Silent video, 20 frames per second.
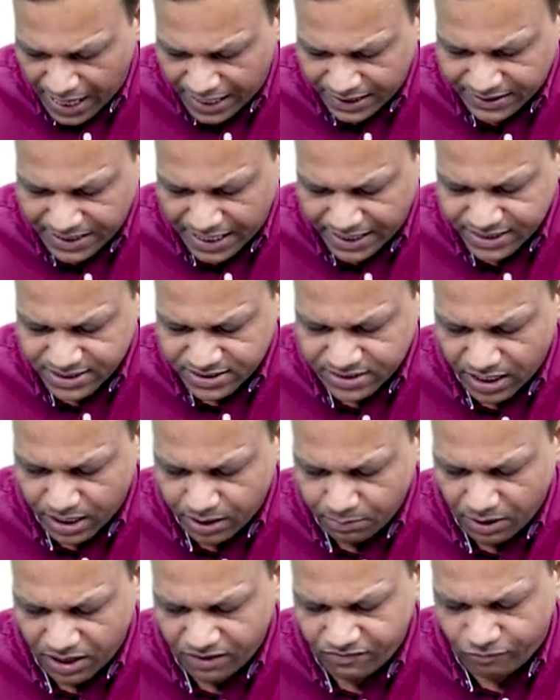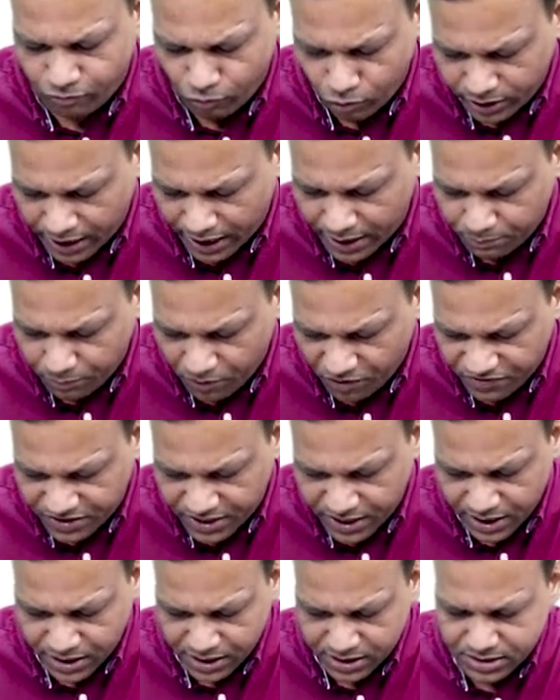and that is done by 4 type
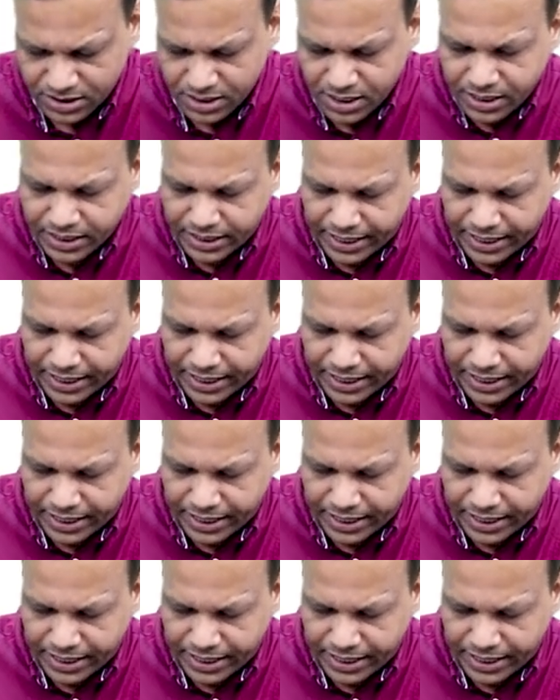of drugs.